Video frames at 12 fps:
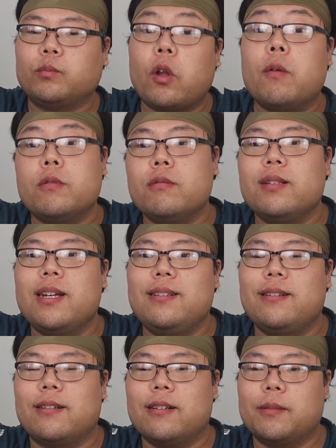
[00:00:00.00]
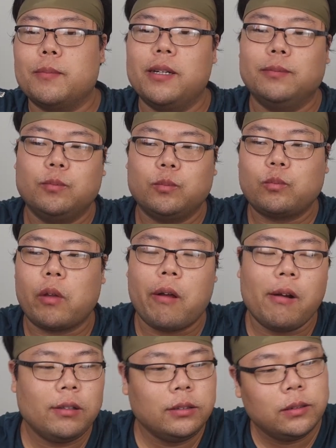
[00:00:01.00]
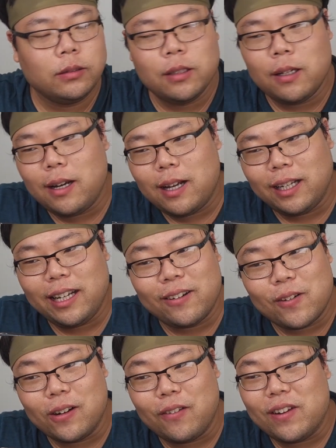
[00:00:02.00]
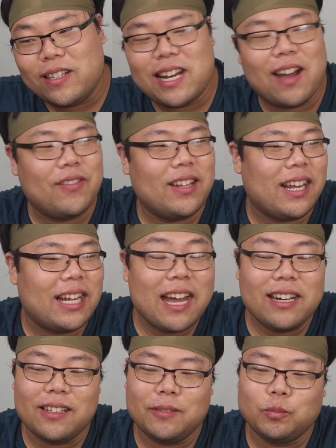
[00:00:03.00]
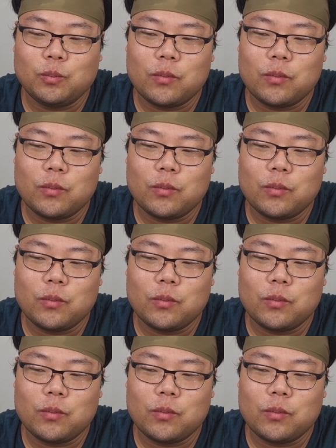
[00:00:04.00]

I'm too lazy to cook, but I think I'll only finish half of that.